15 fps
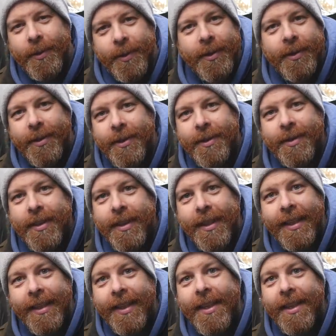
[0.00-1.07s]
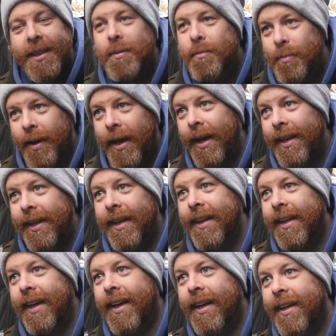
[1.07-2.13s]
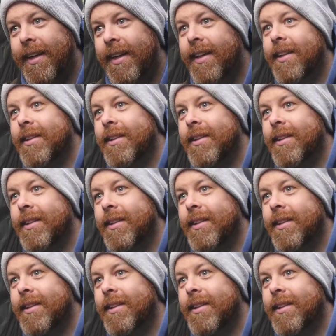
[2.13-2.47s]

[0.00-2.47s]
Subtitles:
good to see it back again,